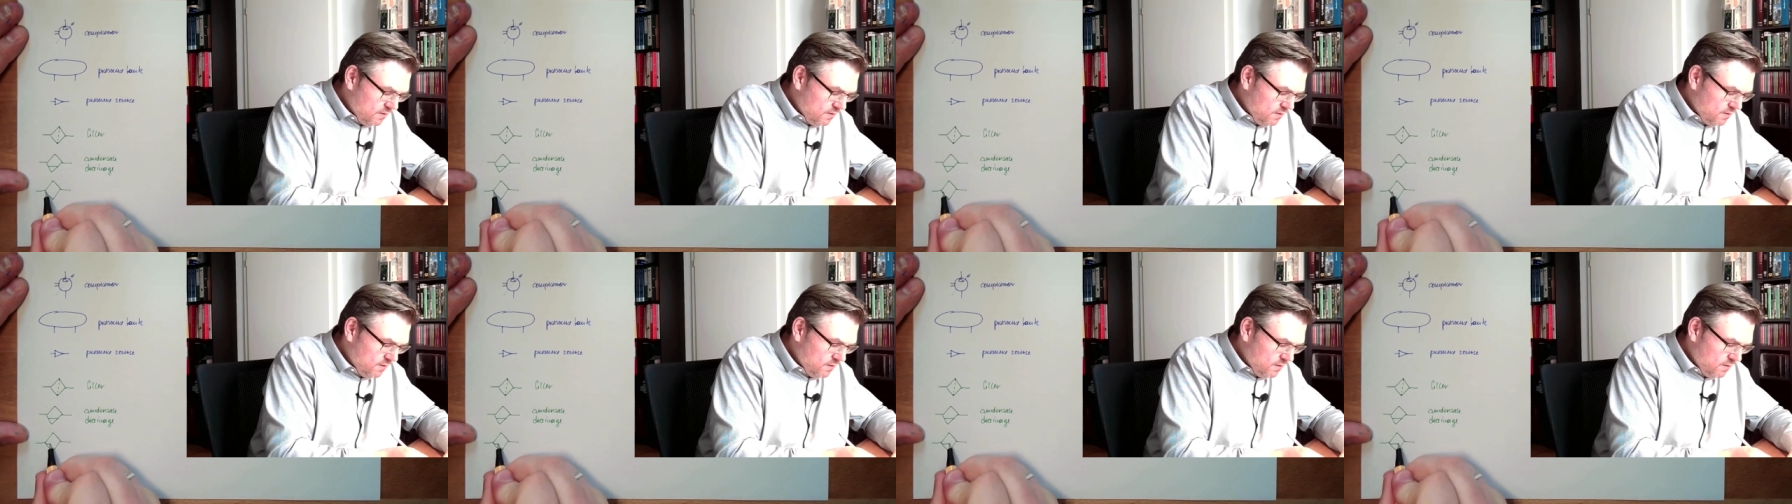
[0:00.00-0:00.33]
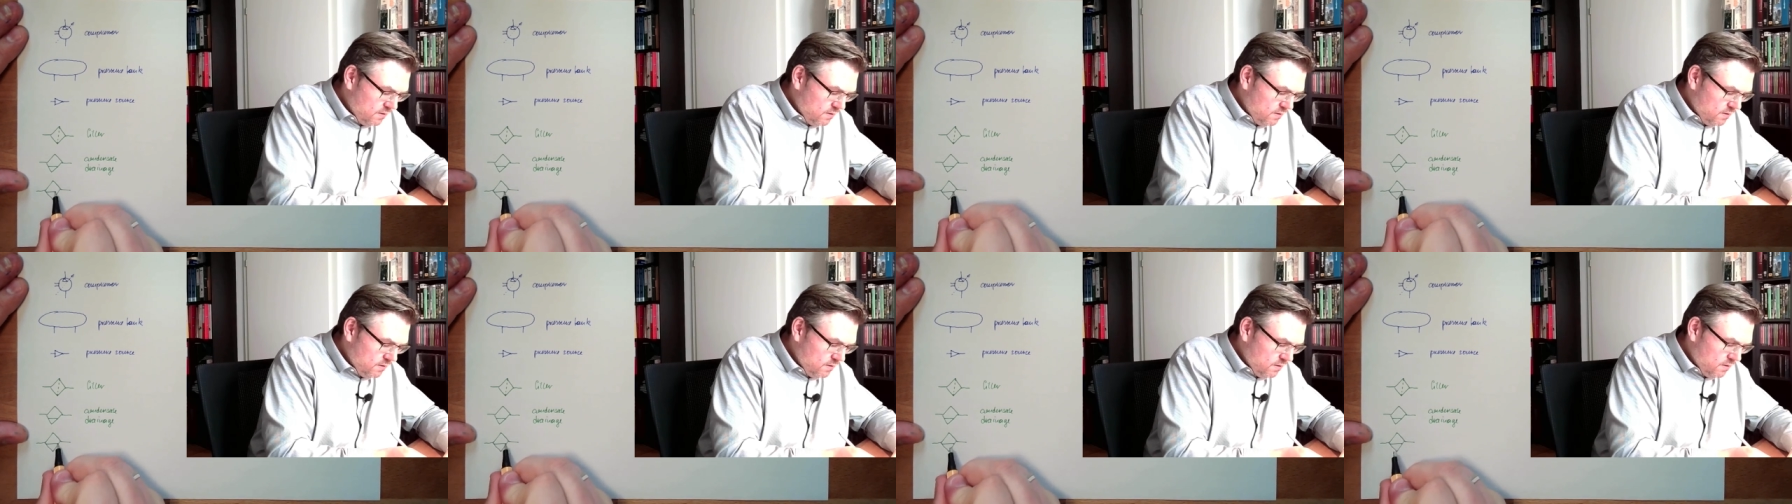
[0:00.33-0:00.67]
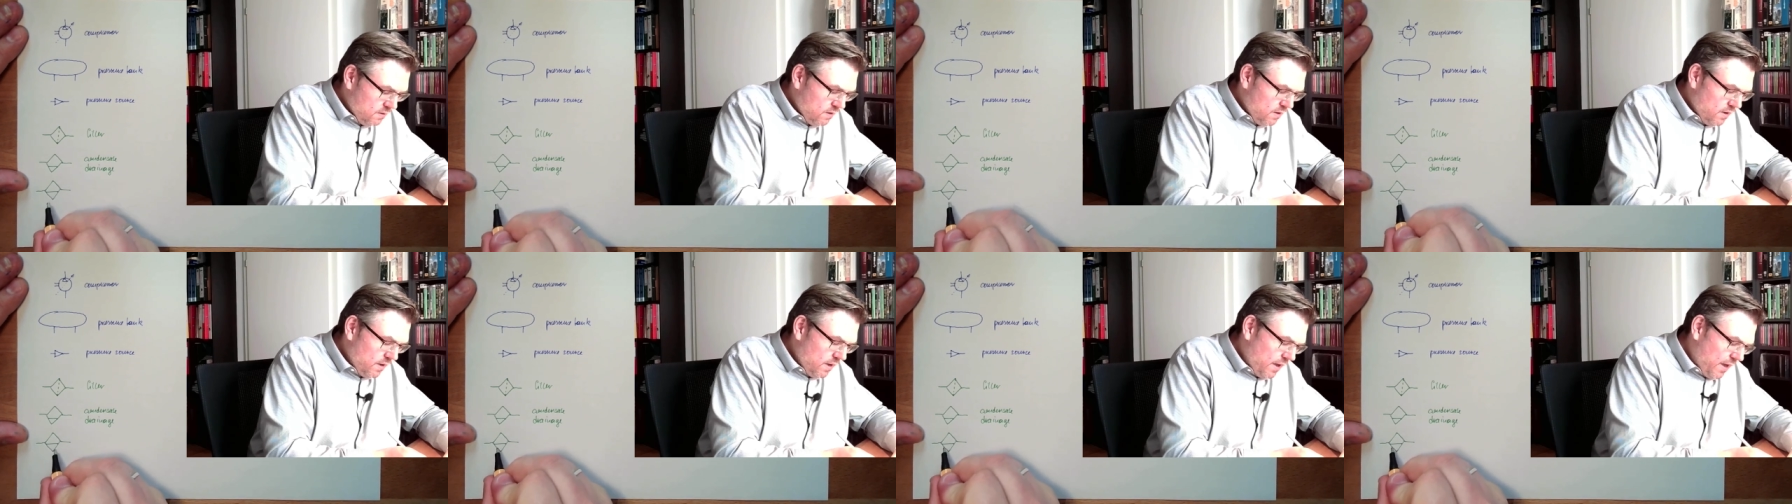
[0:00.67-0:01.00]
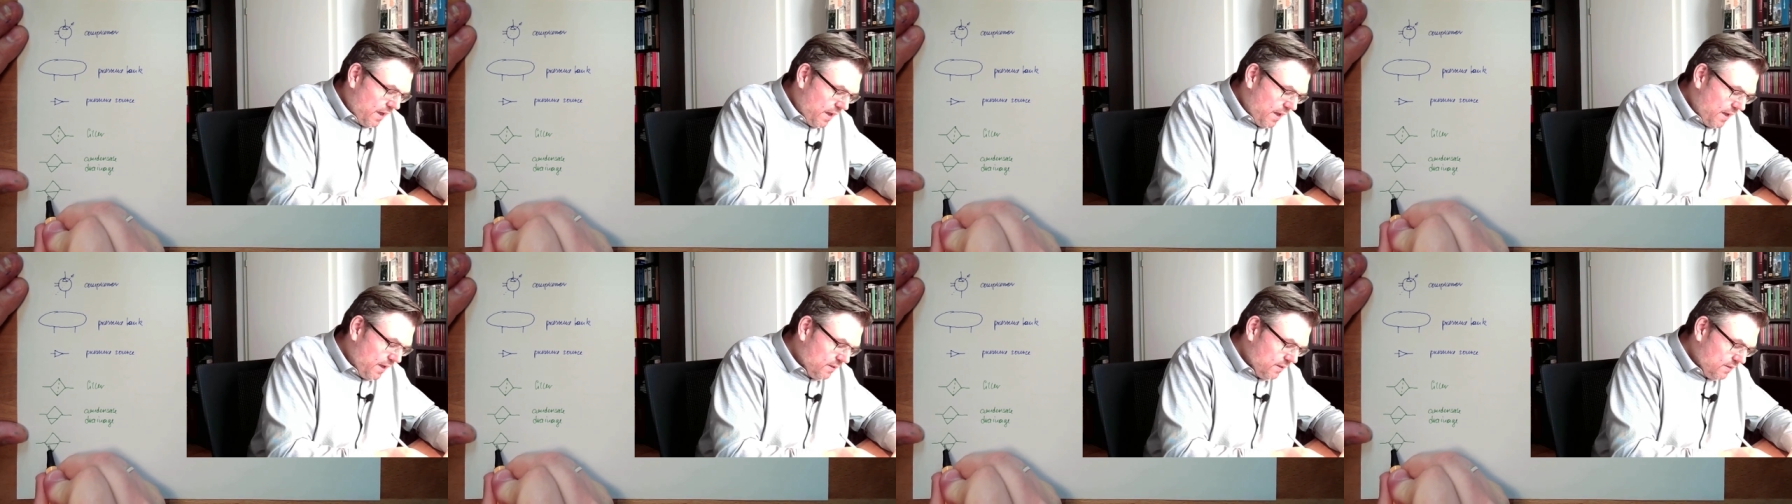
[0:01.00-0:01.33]
Yeah?
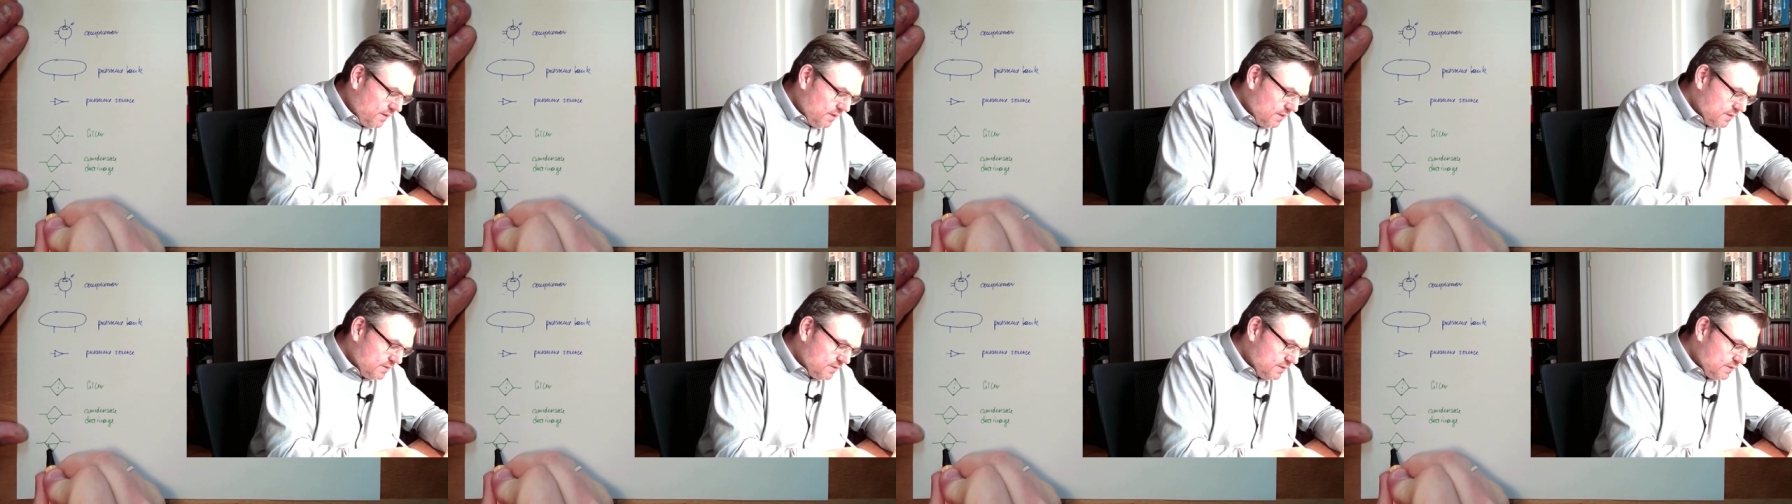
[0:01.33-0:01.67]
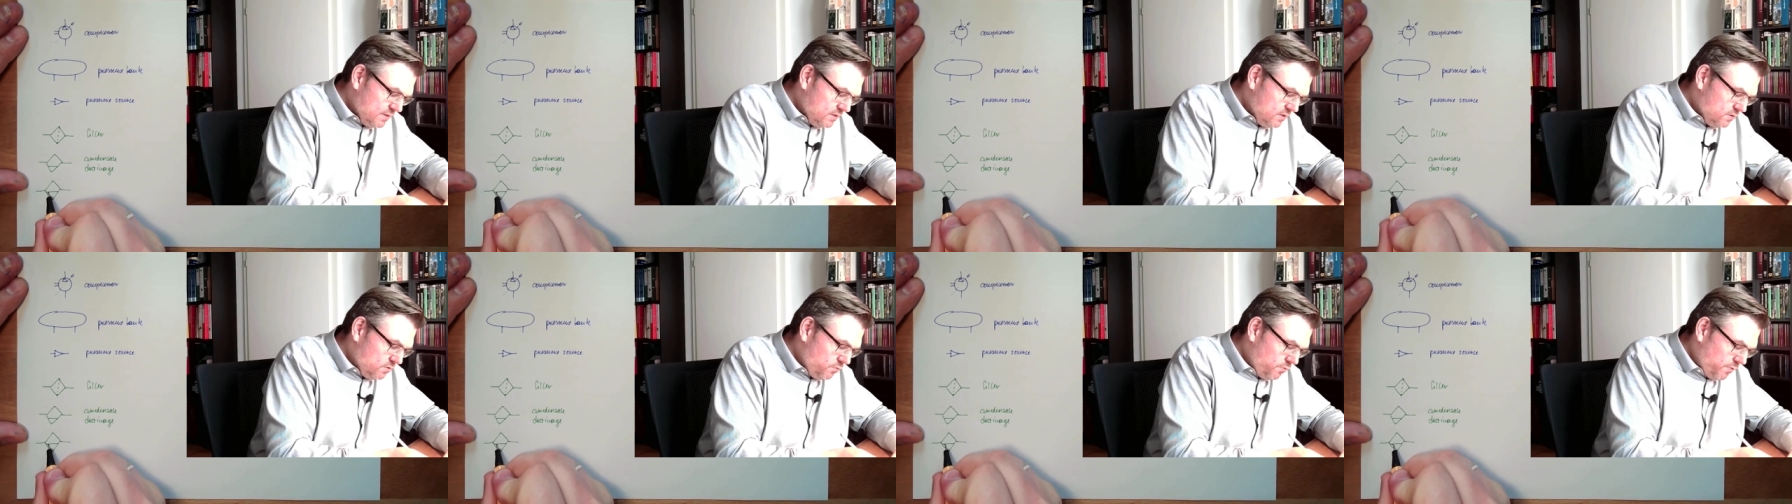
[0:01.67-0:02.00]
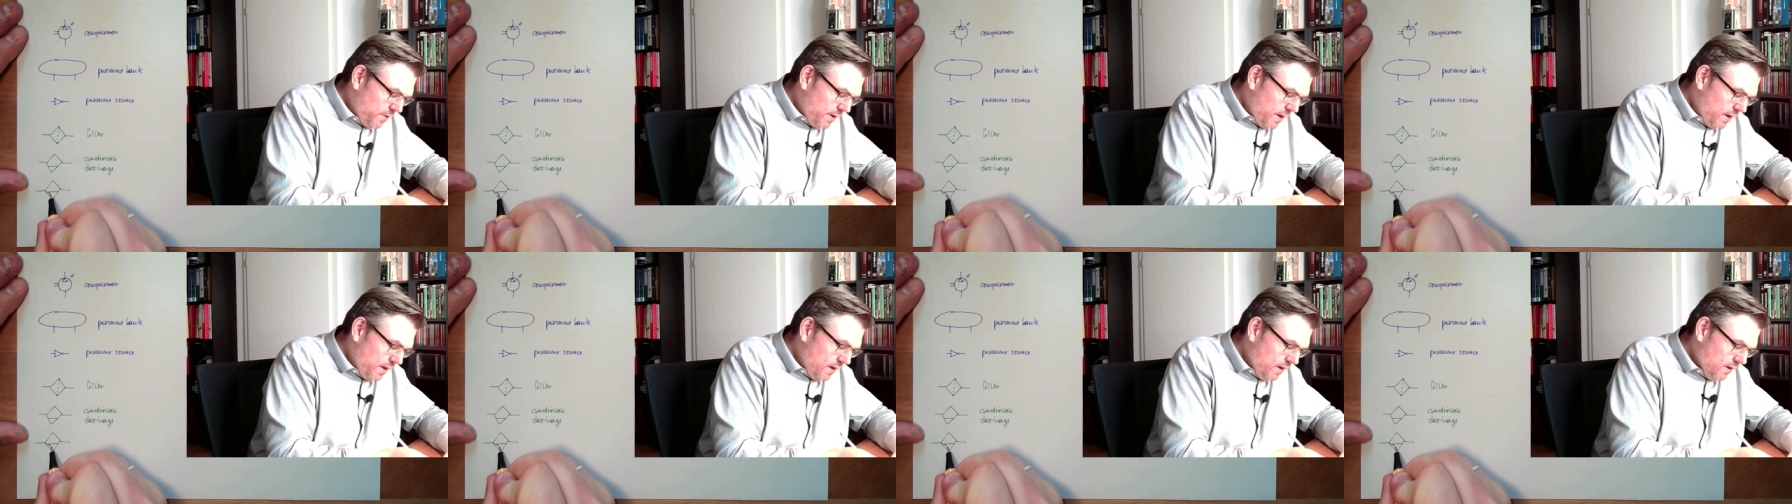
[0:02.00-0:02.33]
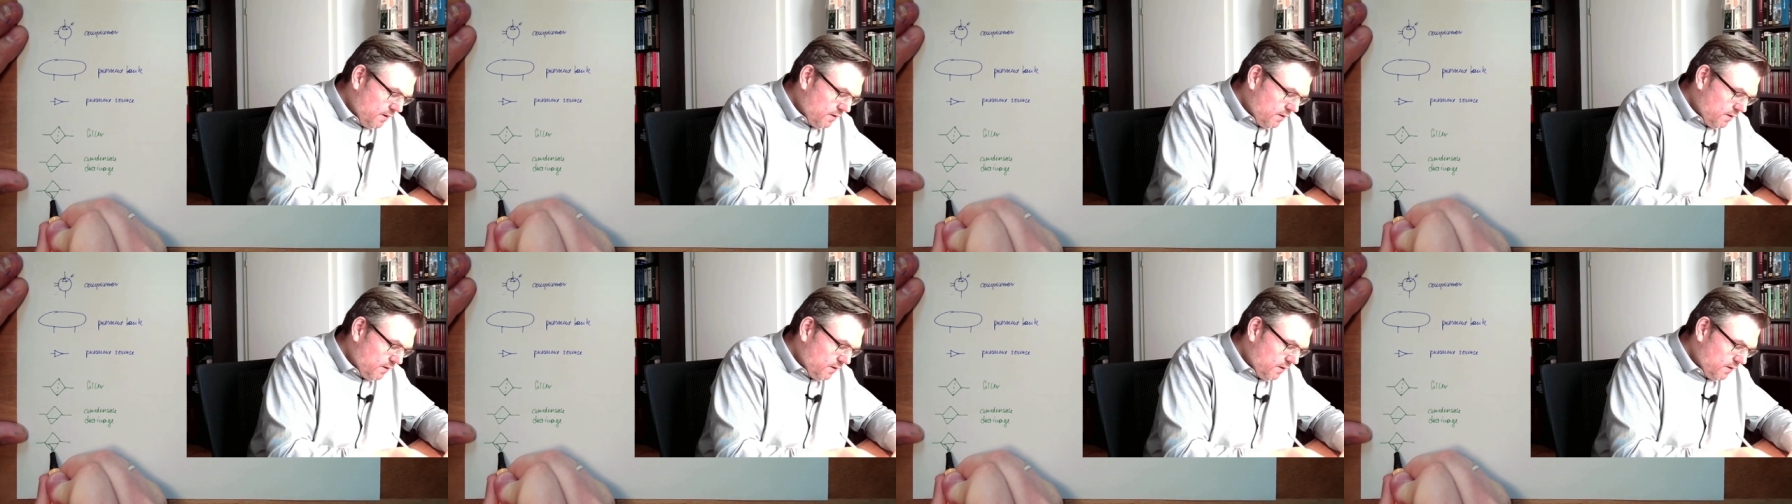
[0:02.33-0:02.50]
And this is drained